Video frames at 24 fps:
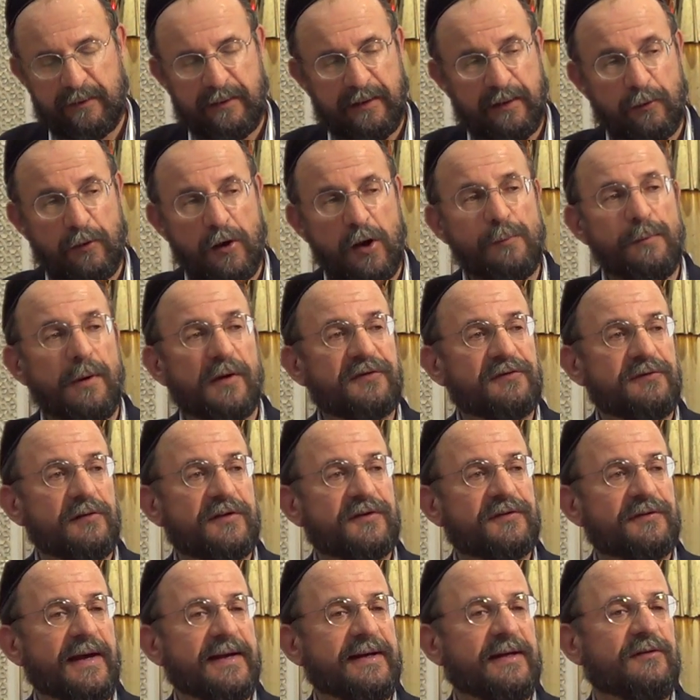it almost
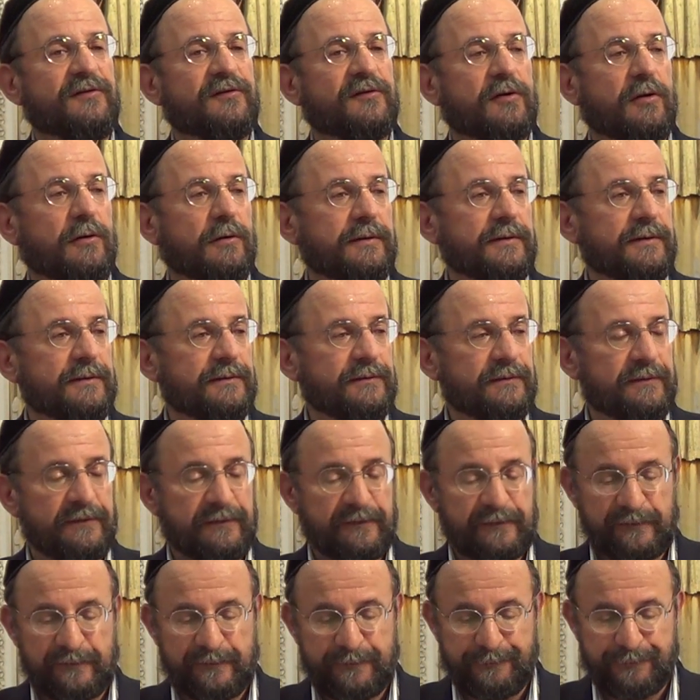looks like it's
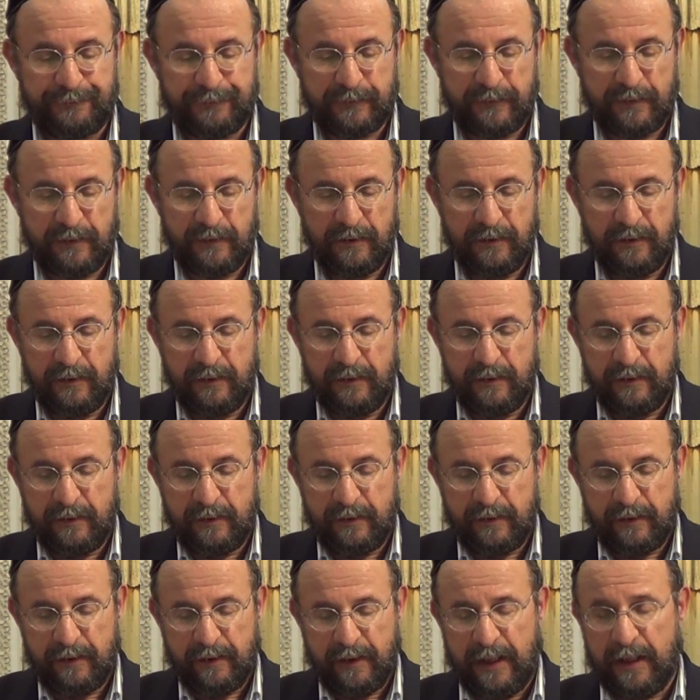curtains.
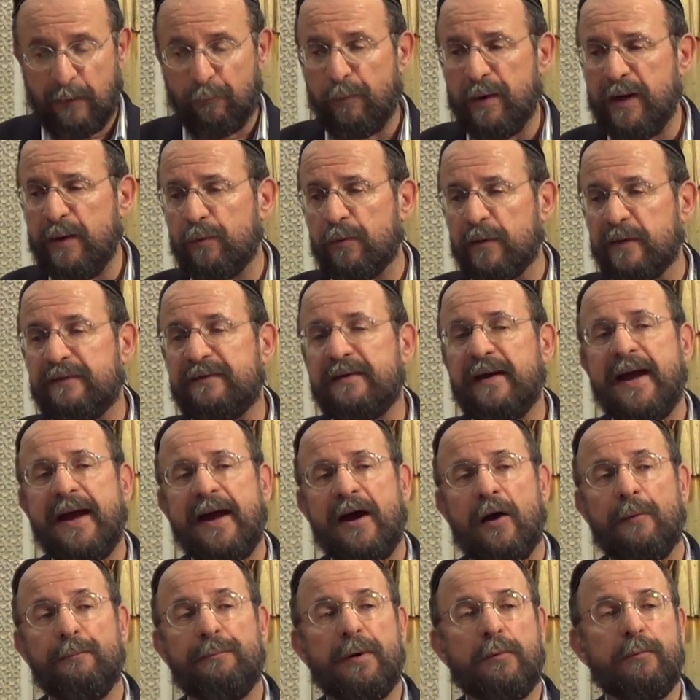And we were
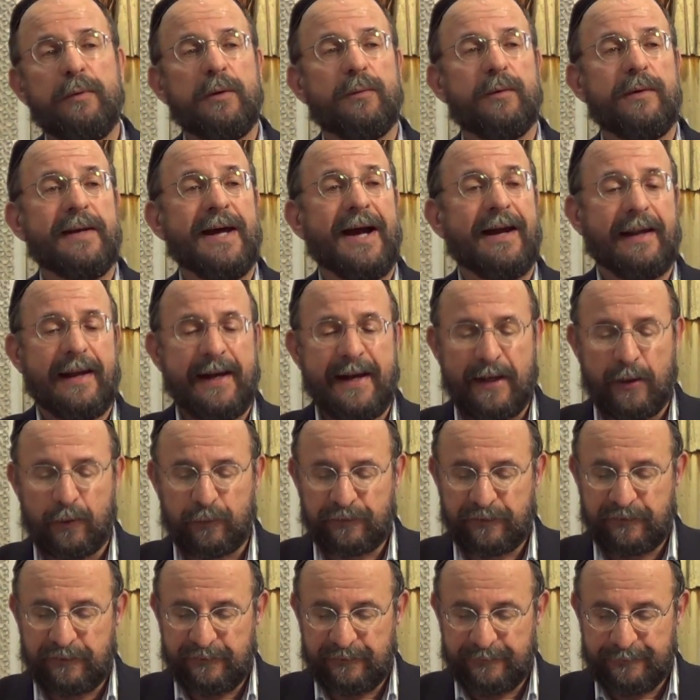down, but we were not
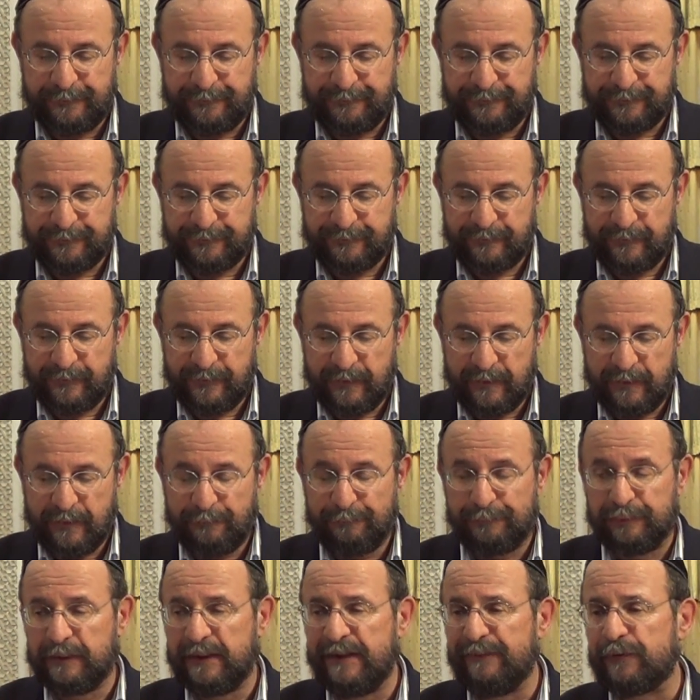out.
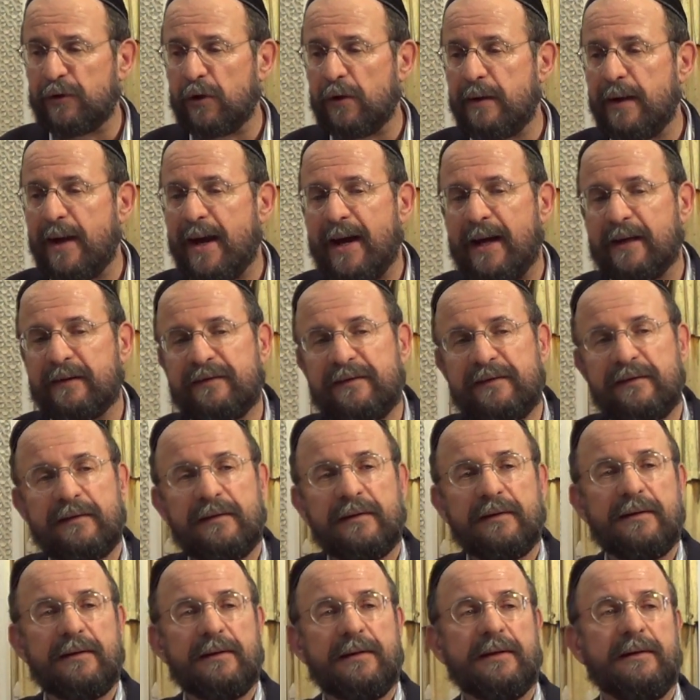Believe it or not,
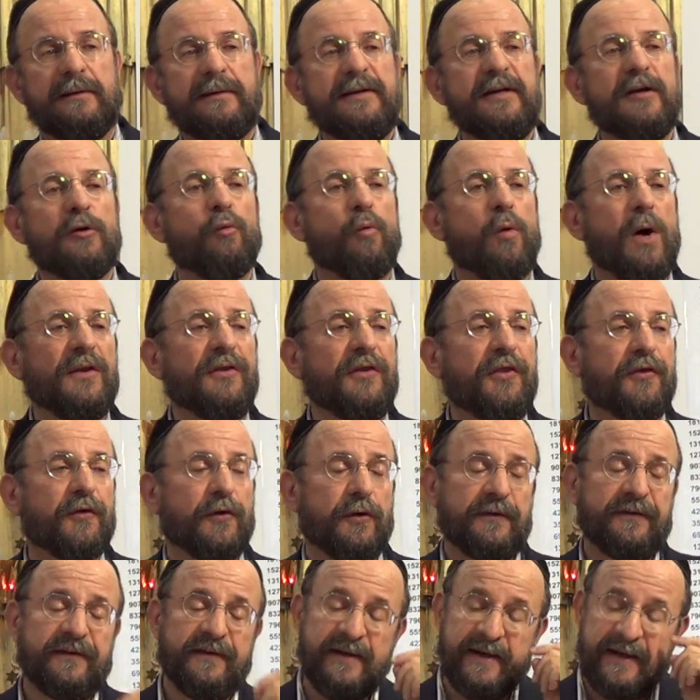in the year
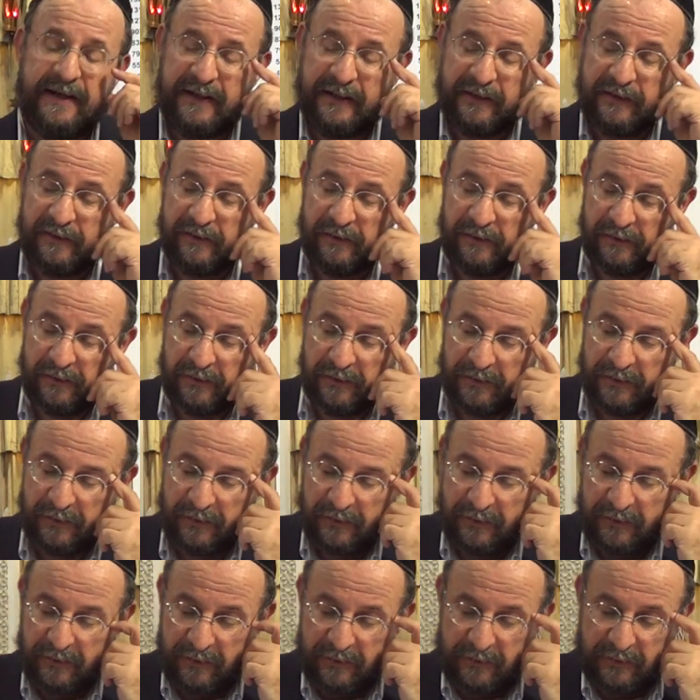113,
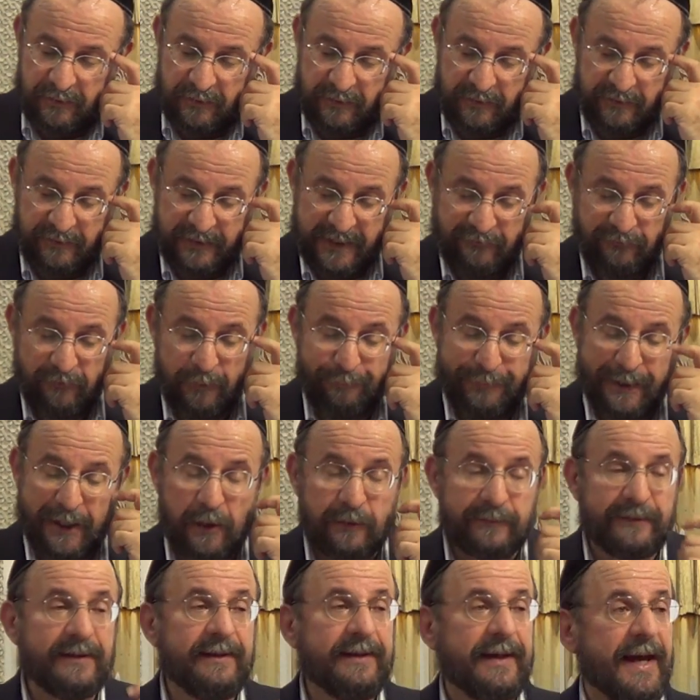they
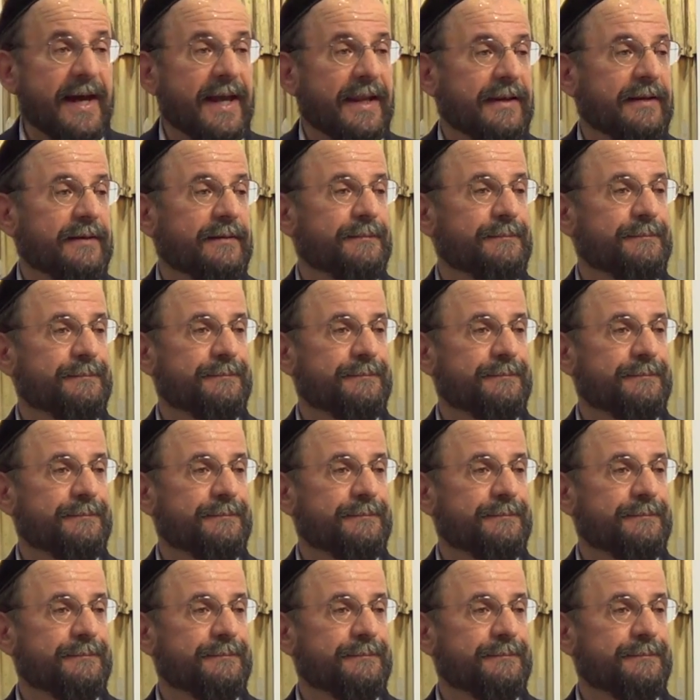rebelled again,